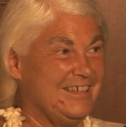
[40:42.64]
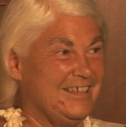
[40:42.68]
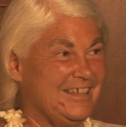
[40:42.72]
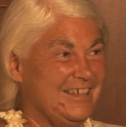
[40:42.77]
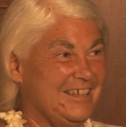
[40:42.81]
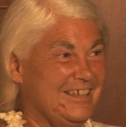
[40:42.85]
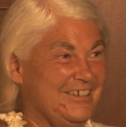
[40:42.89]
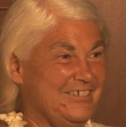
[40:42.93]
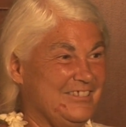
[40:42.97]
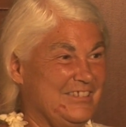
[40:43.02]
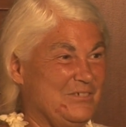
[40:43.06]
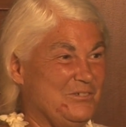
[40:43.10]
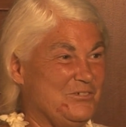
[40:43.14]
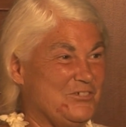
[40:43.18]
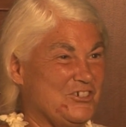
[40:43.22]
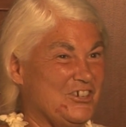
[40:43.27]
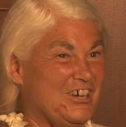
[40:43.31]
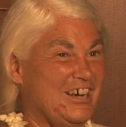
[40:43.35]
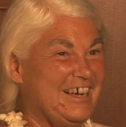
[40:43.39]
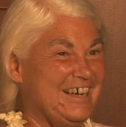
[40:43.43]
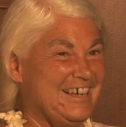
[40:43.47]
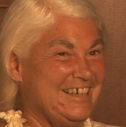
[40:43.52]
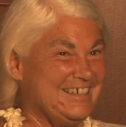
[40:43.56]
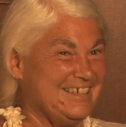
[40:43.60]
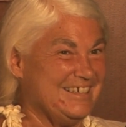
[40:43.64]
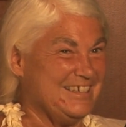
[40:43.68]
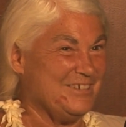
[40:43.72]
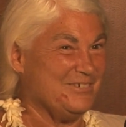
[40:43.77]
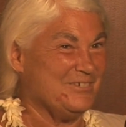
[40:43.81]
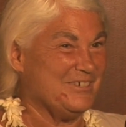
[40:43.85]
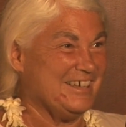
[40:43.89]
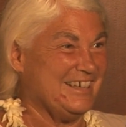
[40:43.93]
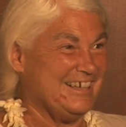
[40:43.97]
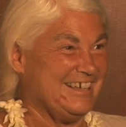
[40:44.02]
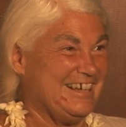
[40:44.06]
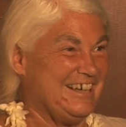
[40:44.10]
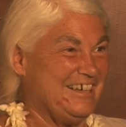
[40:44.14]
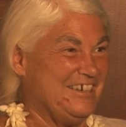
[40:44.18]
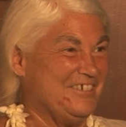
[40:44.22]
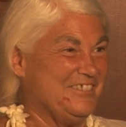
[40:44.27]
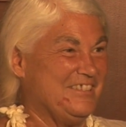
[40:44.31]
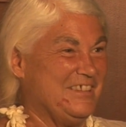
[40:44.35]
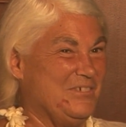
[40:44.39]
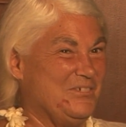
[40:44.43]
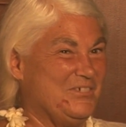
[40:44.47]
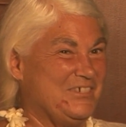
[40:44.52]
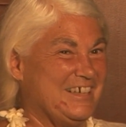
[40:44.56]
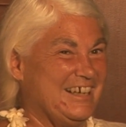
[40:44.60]
They've tried anyway, and I know
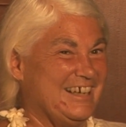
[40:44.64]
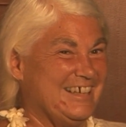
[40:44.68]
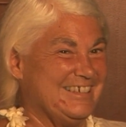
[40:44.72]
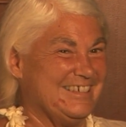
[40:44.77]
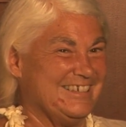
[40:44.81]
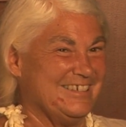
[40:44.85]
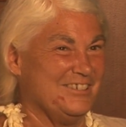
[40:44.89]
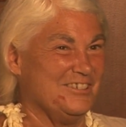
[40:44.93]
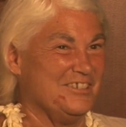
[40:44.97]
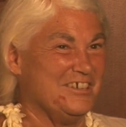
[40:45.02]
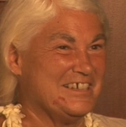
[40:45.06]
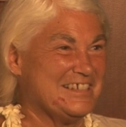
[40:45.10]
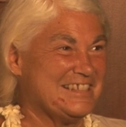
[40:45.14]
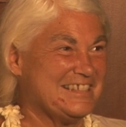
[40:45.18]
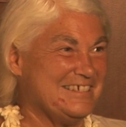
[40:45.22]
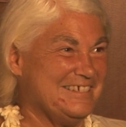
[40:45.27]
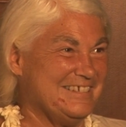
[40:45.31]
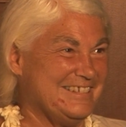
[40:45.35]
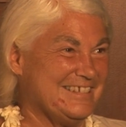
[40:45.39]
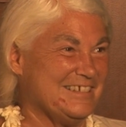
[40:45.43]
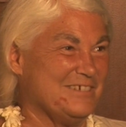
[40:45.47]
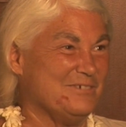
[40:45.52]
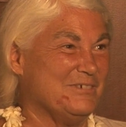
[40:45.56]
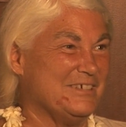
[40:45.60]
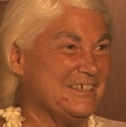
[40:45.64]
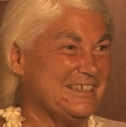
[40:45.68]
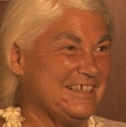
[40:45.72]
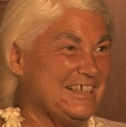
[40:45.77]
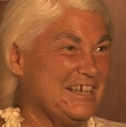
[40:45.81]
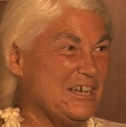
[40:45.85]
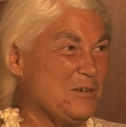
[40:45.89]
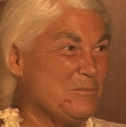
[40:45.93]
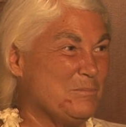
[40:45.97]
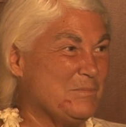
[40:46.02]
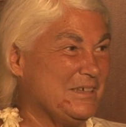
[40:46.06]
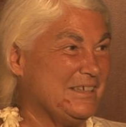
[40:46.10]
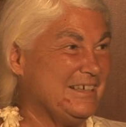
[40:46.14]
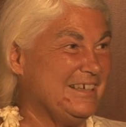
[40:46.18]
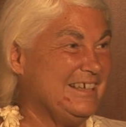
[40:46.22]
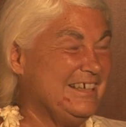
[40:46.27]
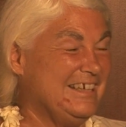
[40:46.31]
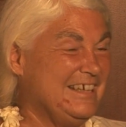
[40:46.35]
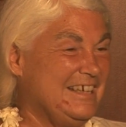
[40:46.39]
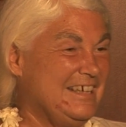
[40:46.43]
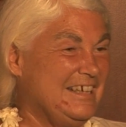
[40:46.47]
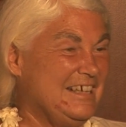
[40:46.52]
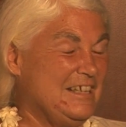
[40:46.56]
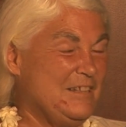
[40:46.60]
they've gotten lawsuits and whatnot, but
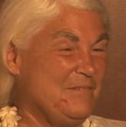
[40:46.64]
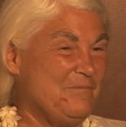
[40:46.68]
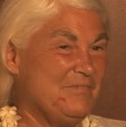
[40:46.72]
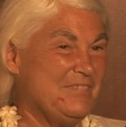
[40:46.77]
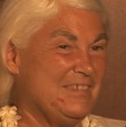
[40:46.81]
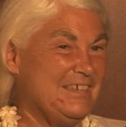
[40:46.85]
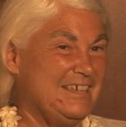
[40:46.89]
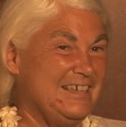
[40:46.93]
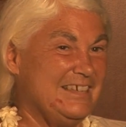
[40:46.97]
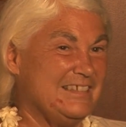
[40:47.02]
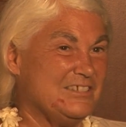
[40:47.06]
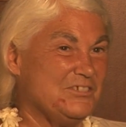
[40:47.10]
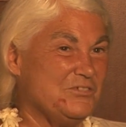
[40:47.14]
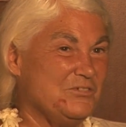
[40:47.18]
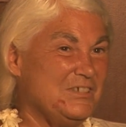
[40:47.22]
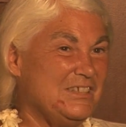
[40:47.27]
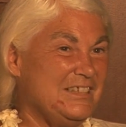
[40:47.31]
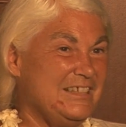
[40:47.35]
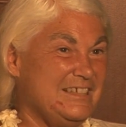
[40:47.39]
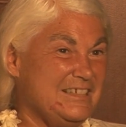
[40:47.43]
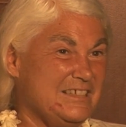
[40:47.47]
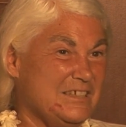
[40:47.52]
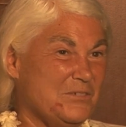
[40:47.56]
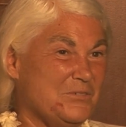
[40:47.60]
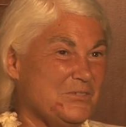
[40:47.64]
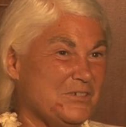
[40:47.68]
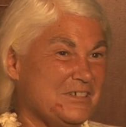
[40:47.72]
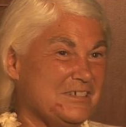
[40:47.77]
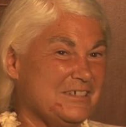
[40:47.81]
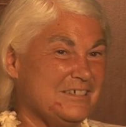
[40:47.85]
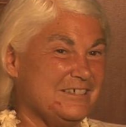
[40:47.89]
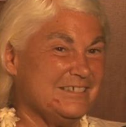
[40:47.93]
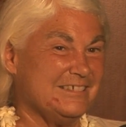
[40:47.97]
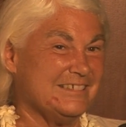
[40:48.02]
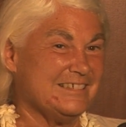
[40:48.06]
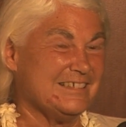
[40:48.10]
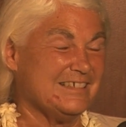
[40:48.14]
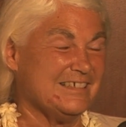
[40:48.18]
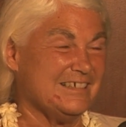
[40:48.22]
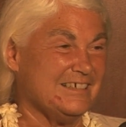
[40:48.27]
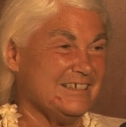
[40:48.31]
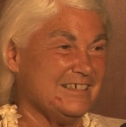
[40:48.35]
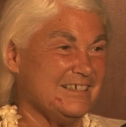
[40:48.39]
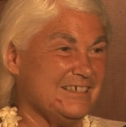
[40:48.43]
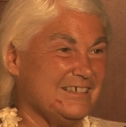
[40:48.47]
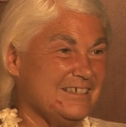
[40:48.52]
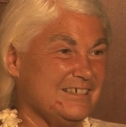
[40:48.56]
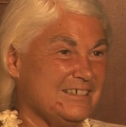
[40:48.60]
it's really difficult
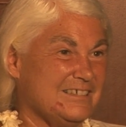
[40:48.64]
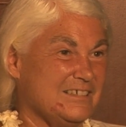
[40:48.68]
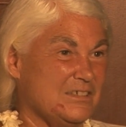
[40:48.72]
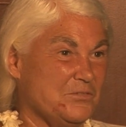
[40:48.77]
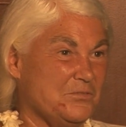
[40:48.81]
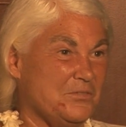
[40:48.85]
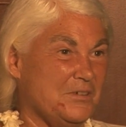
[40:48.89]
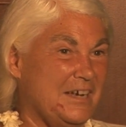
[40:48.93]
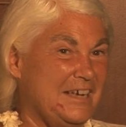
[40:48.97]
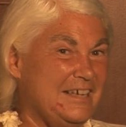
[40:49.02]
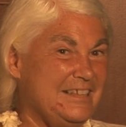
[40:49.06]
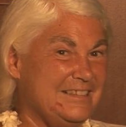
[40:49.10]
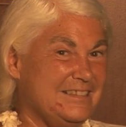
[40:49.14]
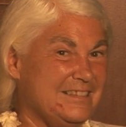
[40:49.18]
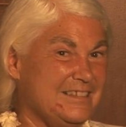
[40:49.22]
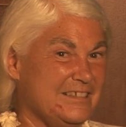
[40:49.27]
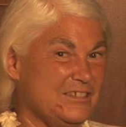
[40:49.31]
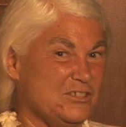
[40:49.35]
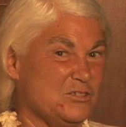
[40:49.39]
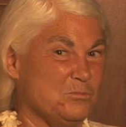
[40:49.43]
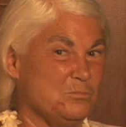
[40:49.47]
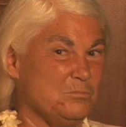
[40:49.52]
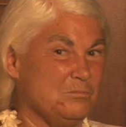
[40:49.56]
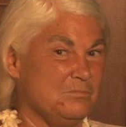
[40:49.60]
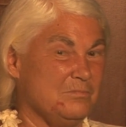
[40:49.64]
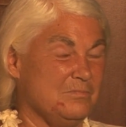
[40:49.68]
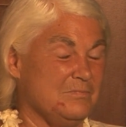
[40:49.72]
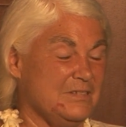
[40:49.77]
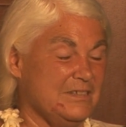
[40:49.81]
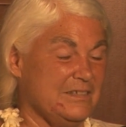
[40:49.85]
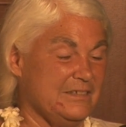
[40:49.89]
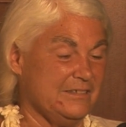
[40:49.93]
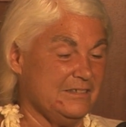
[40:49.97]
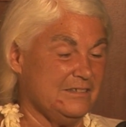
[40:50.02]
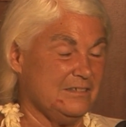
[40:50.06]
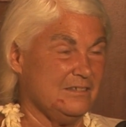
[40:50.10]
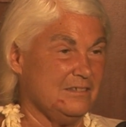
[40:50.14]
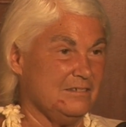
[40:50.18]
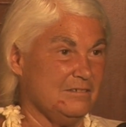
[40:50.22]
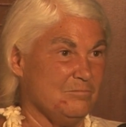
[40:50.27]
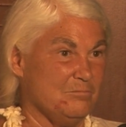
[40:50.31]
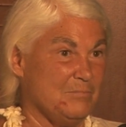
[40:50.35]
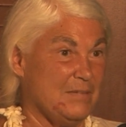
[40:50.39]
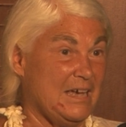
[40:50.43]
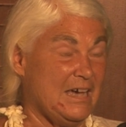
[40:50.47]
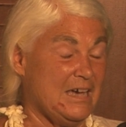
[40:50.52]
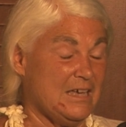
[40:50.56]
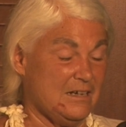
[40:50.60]
to fight this
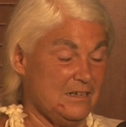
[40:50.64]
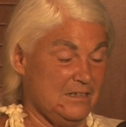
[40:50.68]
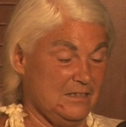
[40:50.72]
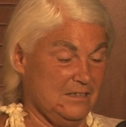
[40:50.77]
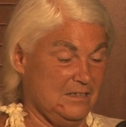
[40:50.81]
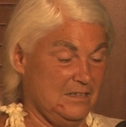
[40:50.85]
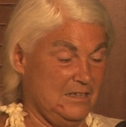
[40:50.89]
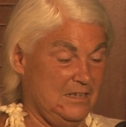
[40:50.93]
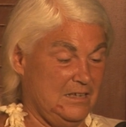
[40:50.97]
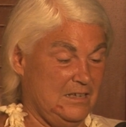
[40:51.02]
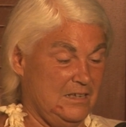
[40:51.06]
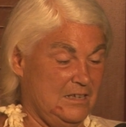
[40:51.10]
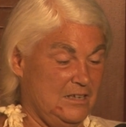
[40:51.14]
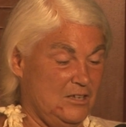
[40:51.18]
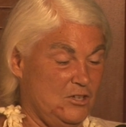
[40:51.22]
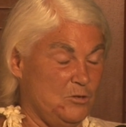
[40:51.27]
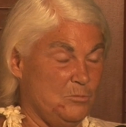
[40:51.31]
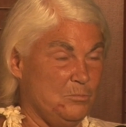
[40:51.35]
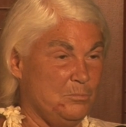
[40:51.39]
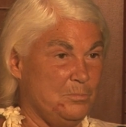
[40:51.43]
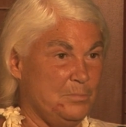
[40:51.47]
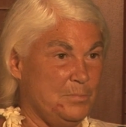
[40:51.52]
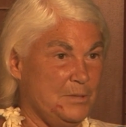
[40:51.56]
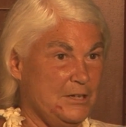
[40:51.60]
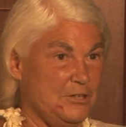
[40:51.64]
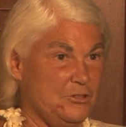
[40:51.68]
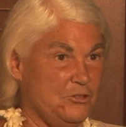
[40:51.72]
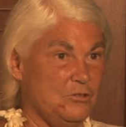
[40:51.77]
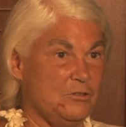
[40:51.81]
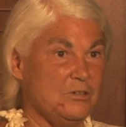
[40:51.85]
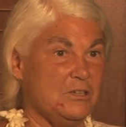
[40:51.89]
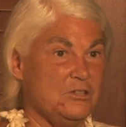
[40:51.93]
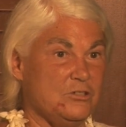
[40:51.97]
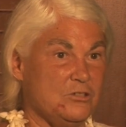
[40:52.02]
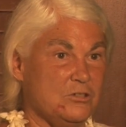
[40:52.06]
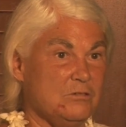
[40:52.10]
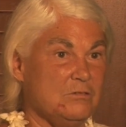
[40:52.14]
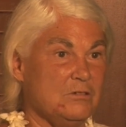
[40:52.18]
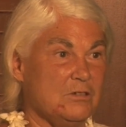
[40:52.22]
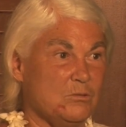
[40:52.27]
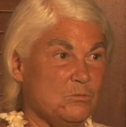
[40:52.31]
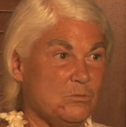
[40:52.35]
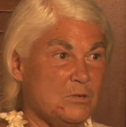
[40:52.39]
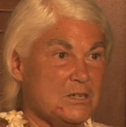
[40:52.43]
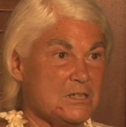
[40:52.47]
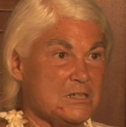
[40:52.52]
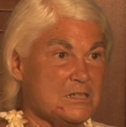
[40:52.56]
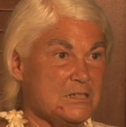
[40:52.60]
battle. But you can do it
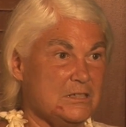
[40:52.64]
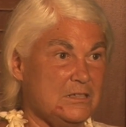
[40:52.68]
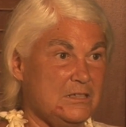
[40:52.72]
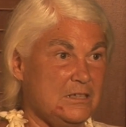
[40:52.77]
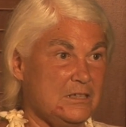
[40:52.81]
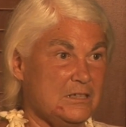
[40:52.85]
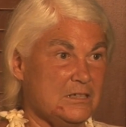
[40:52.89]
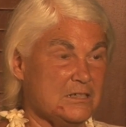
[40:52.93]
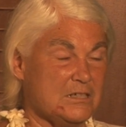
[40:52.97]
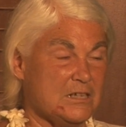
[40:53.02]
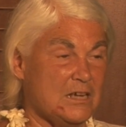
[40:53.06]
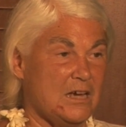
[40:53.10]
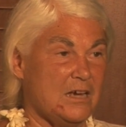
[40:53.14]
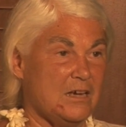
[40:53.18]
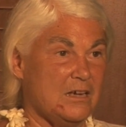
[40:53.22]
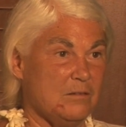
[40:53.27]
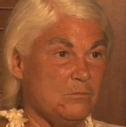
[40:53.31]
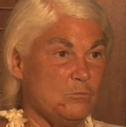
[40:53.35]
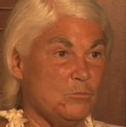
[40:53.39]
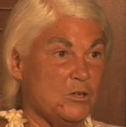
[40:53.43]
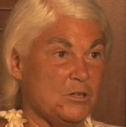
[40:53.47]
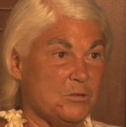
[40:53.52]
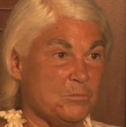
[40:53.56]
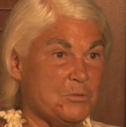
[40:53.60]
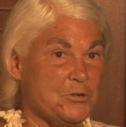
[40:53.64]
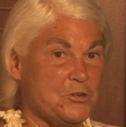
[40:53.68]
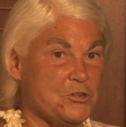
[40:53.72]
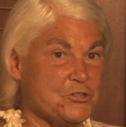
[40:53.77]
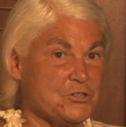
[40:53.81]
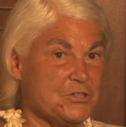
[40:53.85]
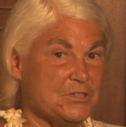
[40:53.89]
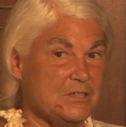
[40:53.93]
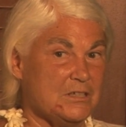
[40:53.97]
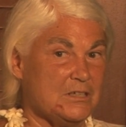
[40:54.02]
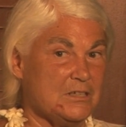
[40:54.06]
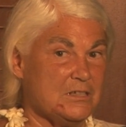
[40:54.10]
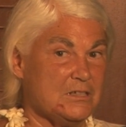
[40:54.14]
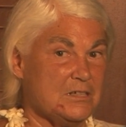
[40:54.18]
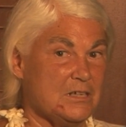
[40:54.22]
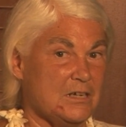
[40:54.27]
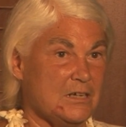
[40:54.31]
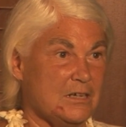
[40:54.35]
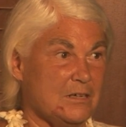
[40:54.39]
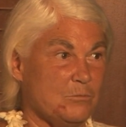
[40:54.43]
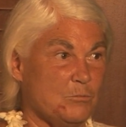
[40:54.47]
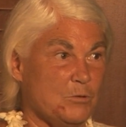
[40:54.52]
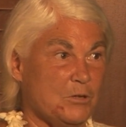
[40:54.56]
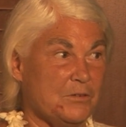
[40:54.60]
one city at a time, one person at a
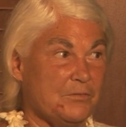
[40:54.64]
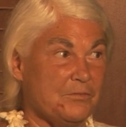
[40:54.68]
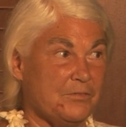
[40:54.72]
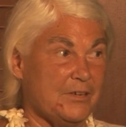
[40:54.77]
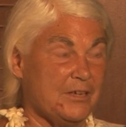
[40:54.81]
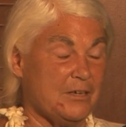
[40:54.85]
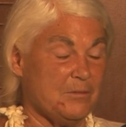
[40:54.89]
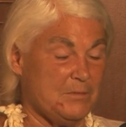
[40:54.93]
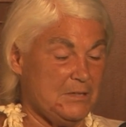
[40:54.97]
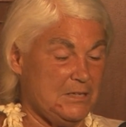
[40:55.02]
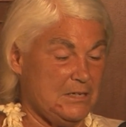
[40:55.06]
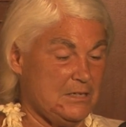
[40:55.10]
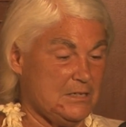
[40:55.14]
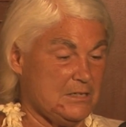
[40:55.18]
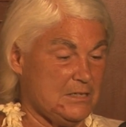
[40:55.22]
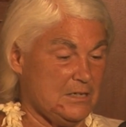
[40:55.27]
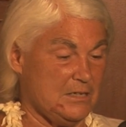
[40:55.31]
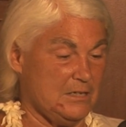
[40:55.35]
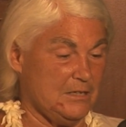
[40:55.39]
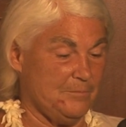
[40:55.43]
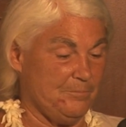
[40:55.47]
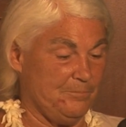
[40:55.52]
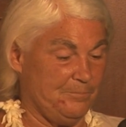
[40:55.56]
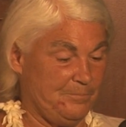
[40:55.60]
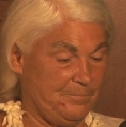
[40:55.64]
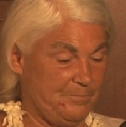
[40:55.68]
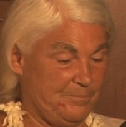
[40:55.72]
time, one family at a time.